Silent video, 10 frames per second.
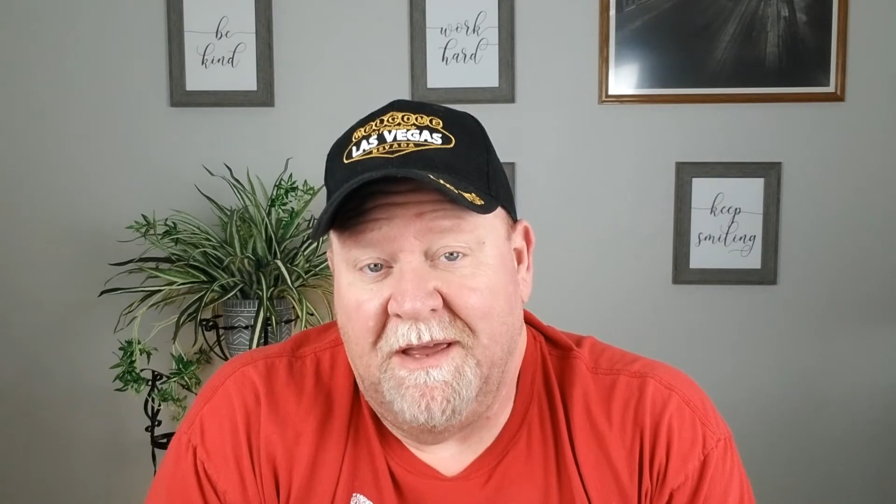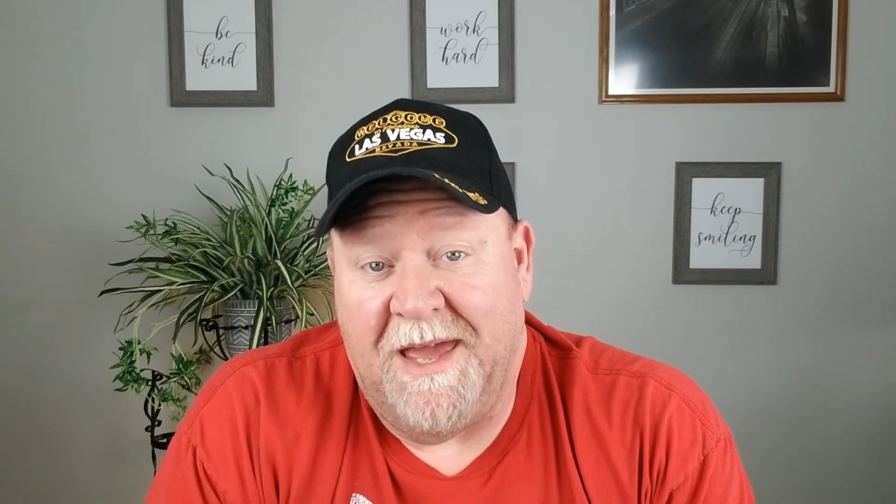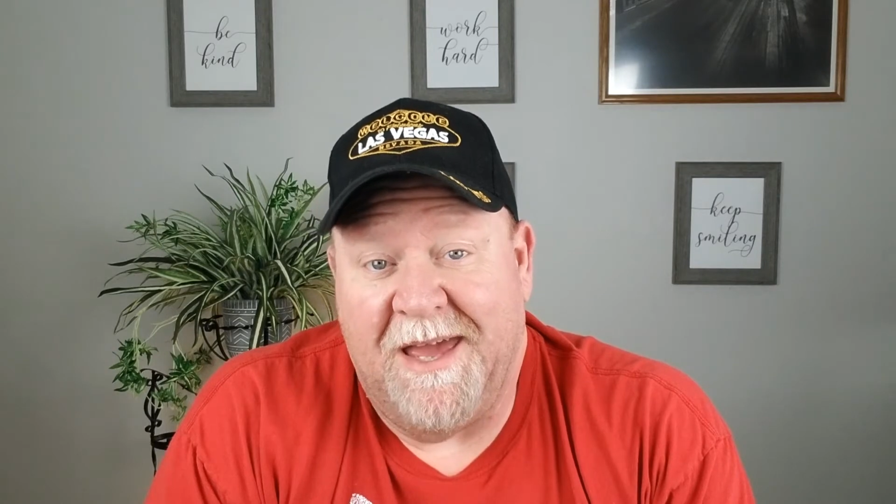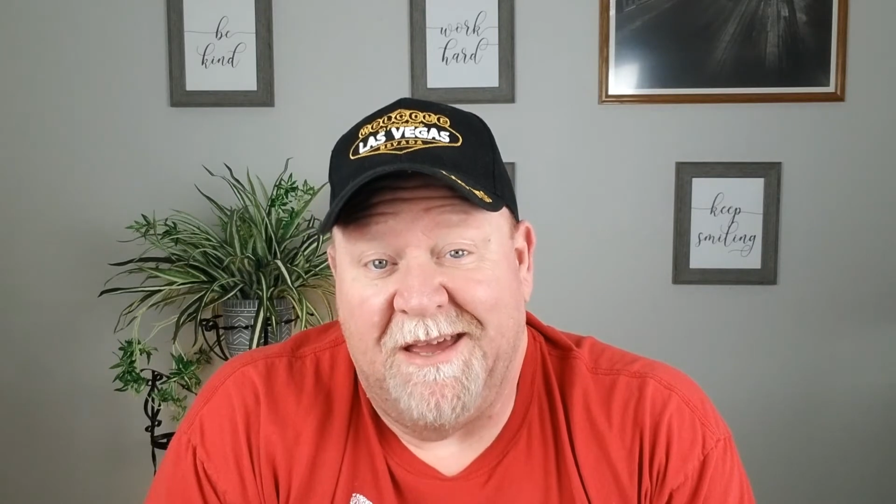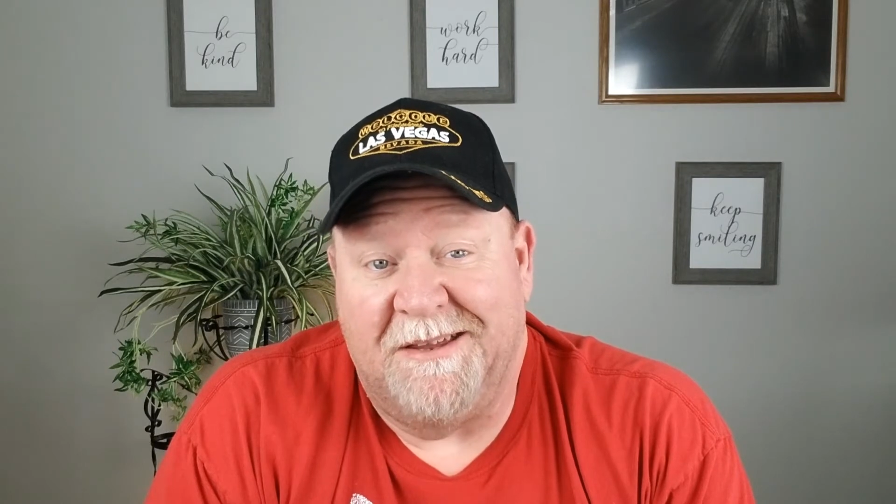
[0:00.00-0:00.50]

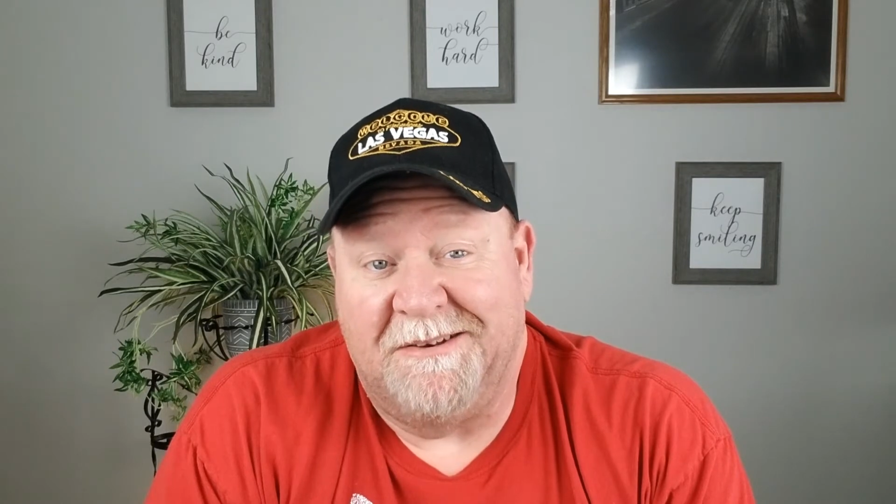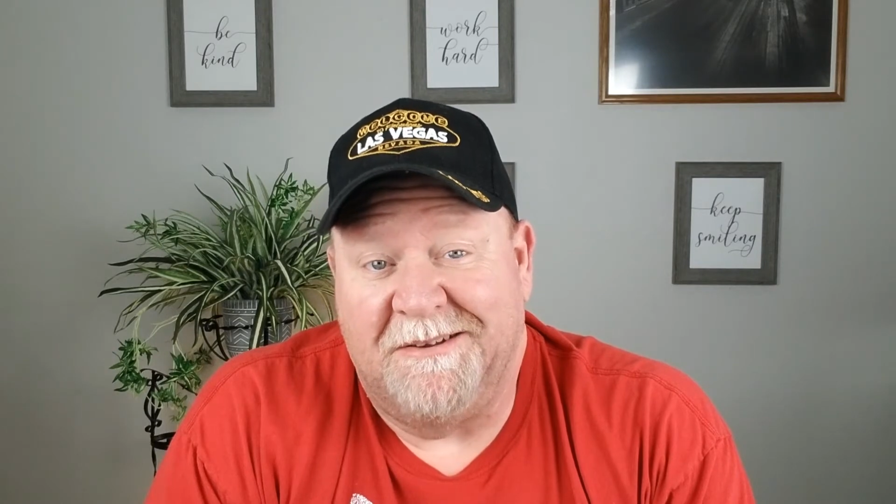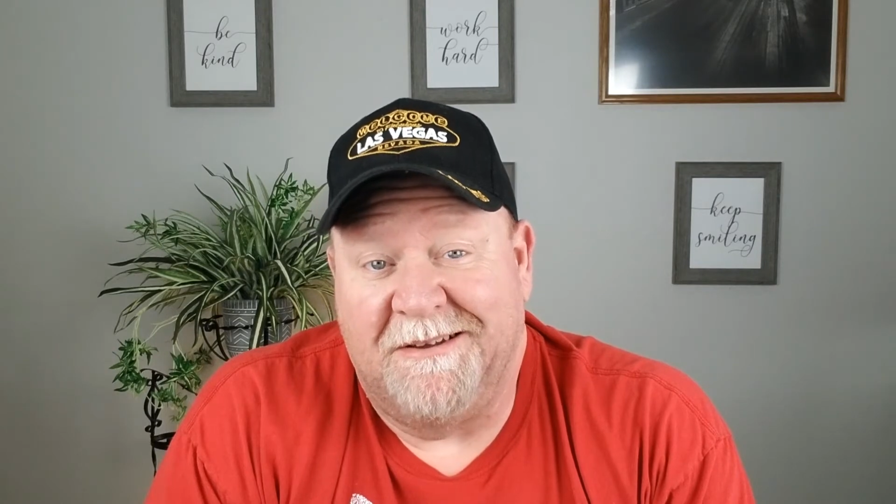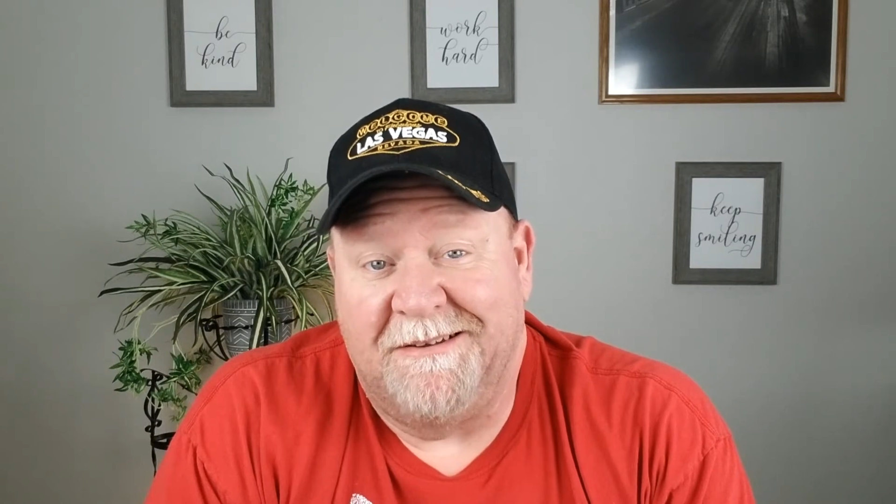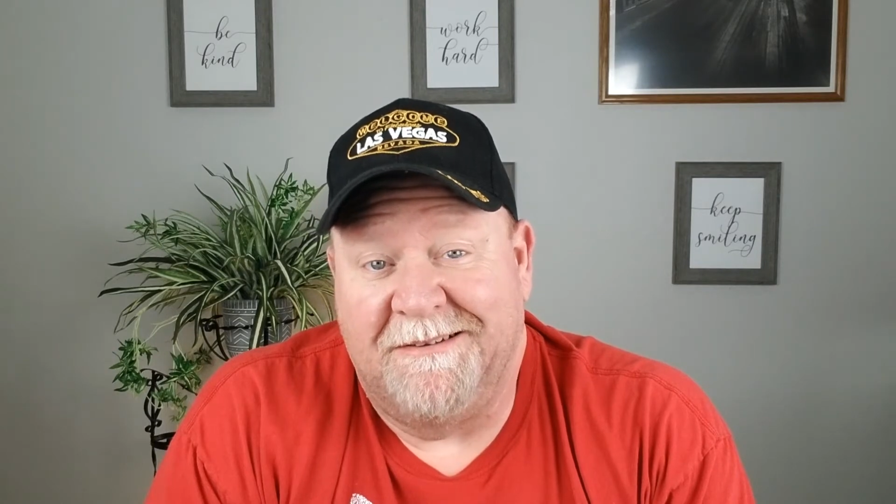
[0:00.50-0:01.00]

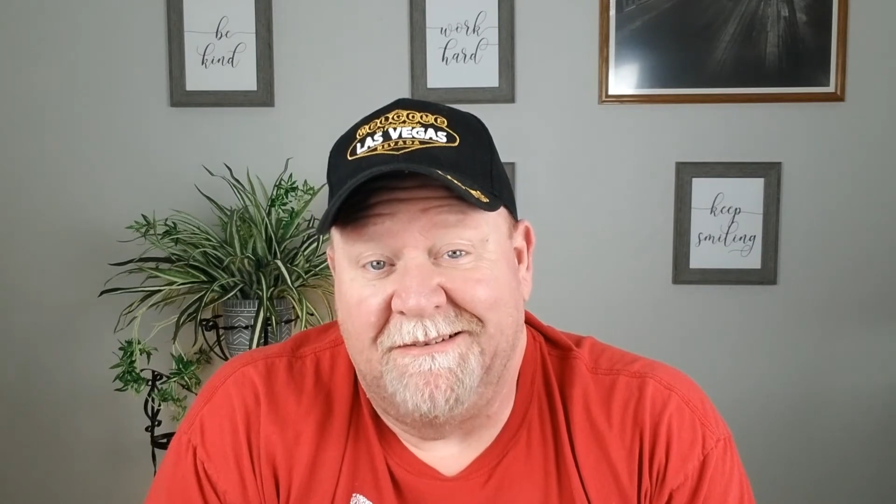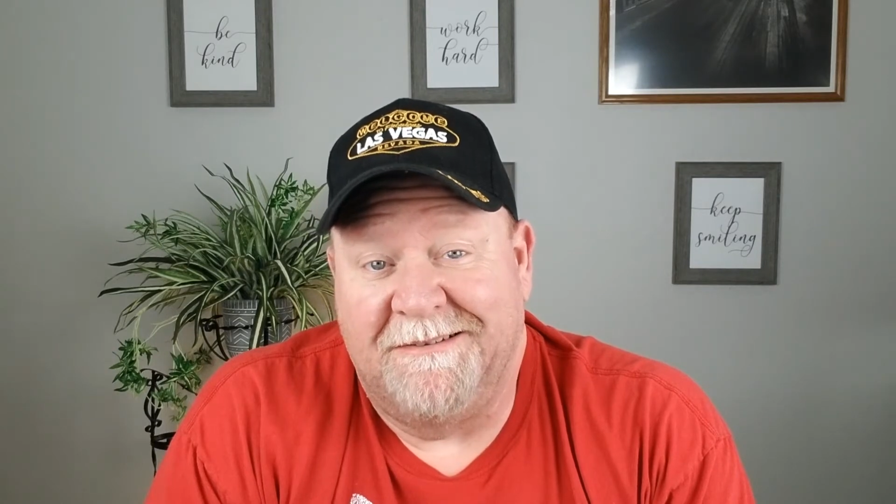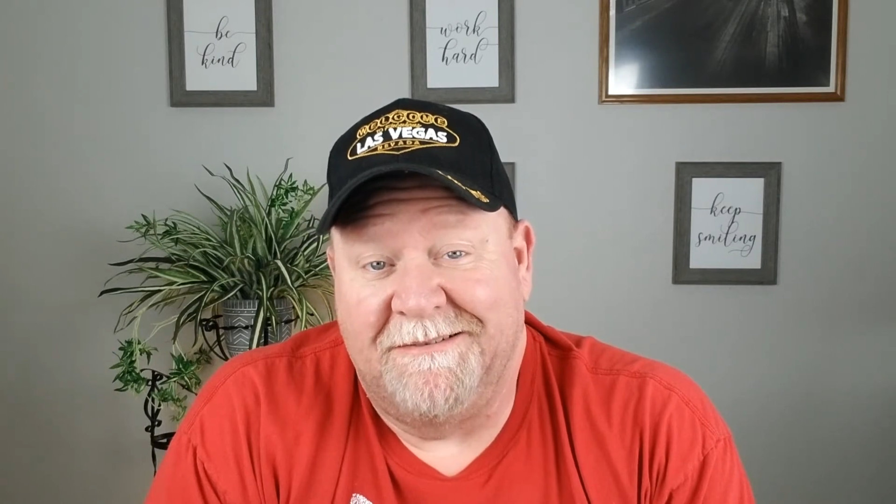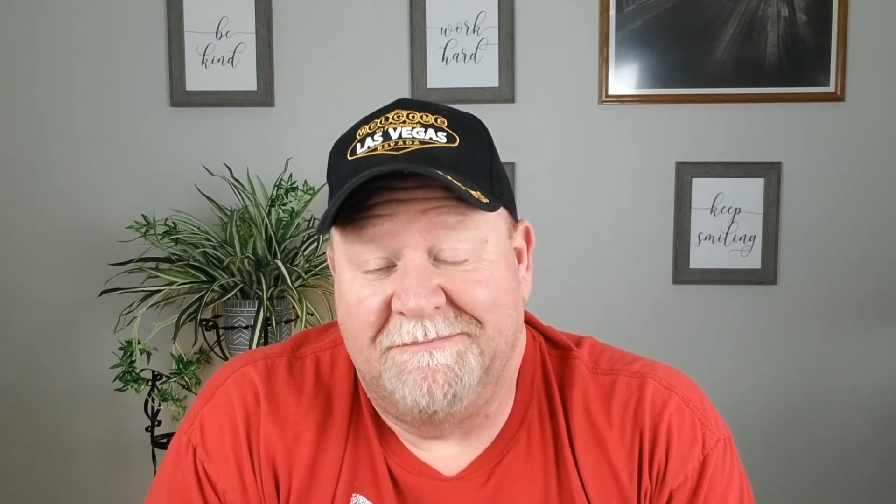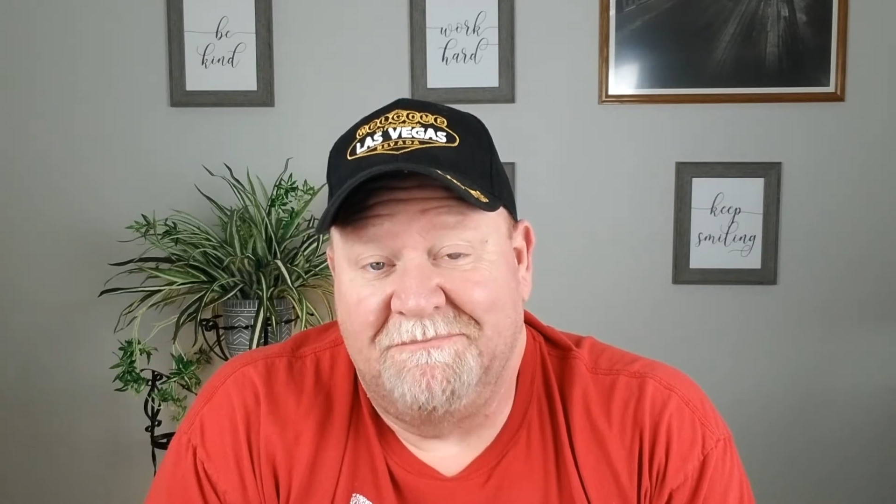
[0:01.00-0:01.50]
and
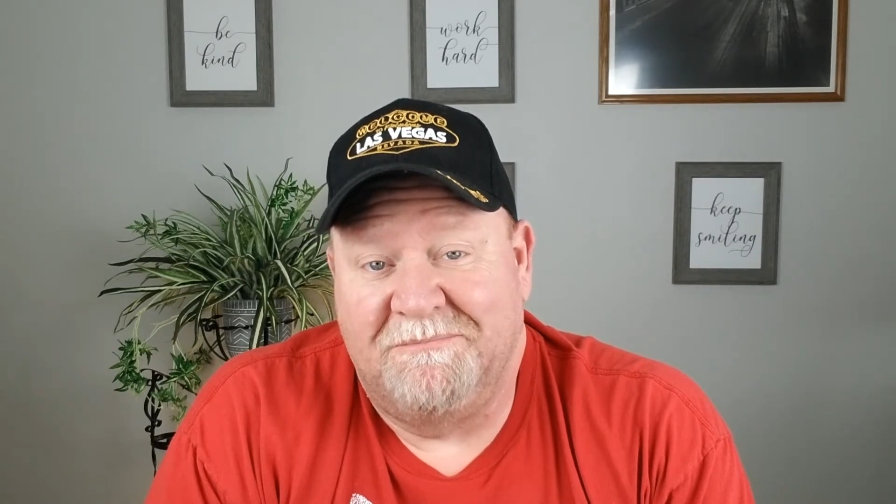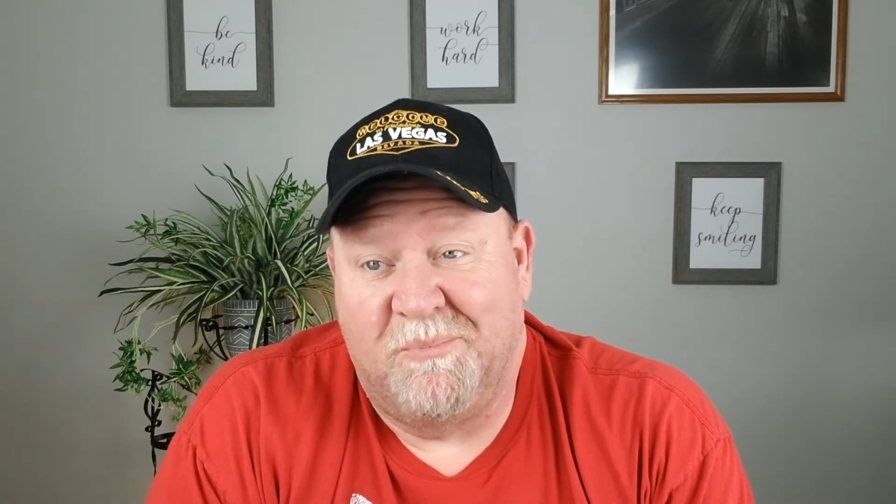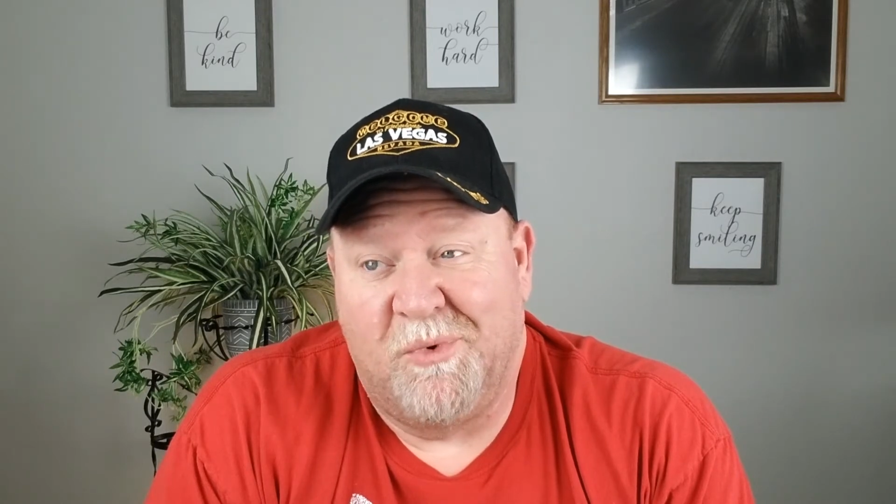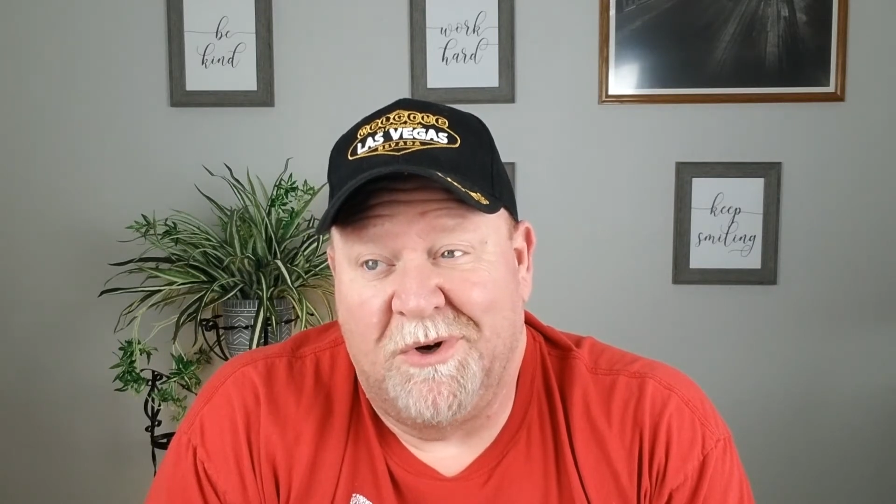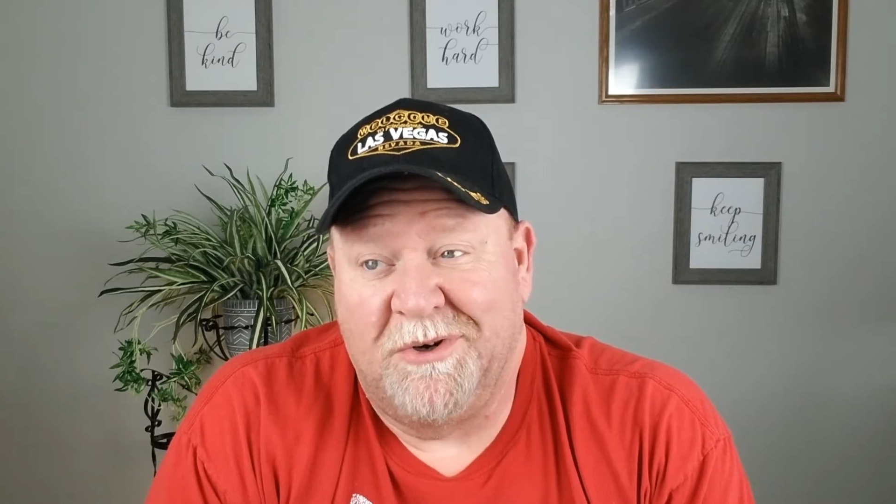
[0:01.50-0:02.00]

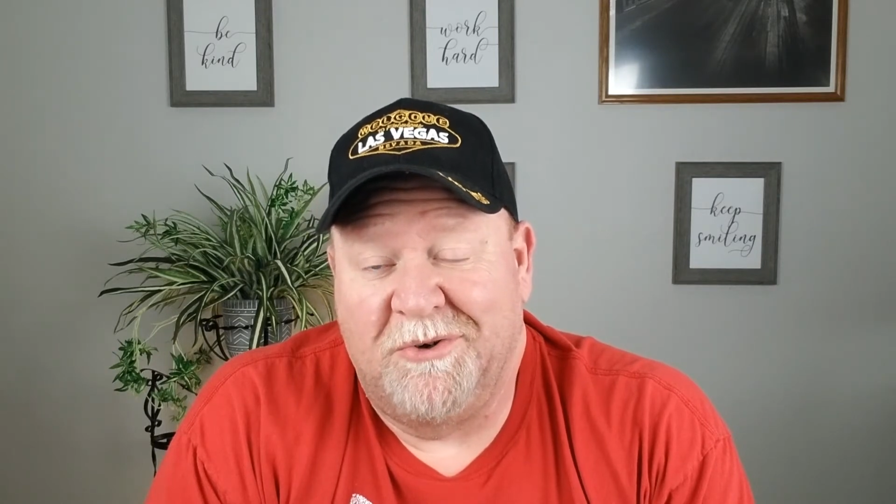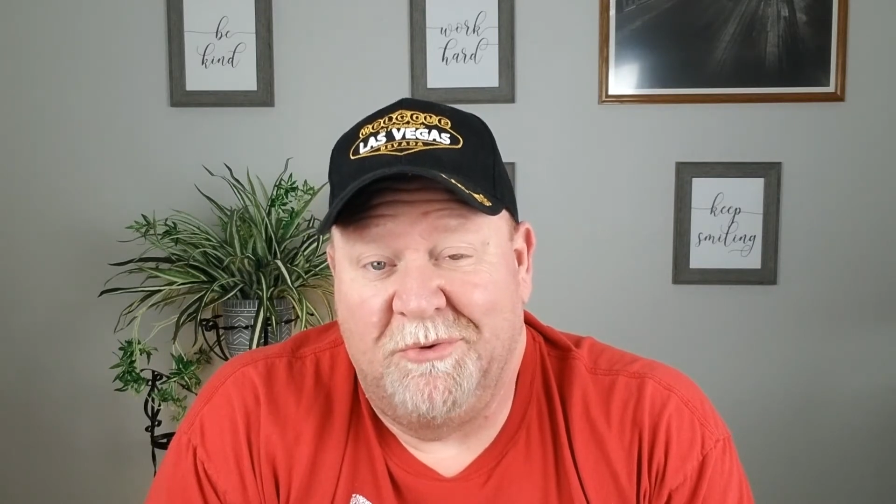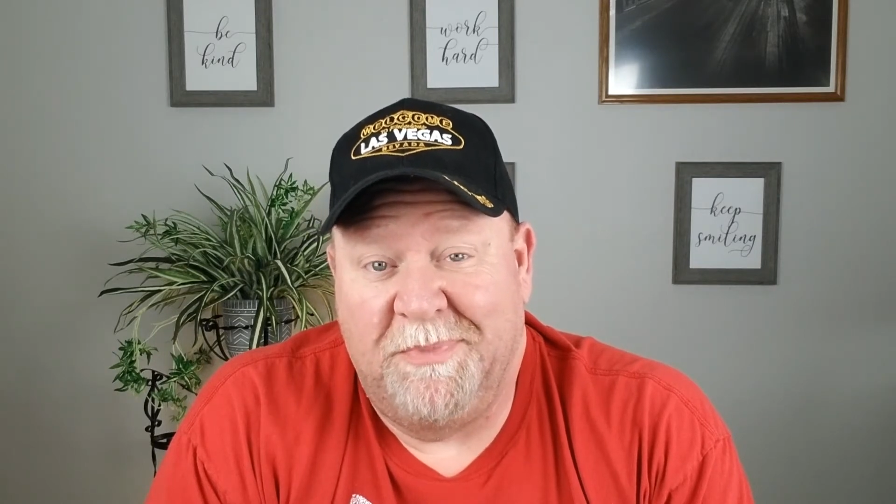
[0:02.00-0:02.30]
1 or 2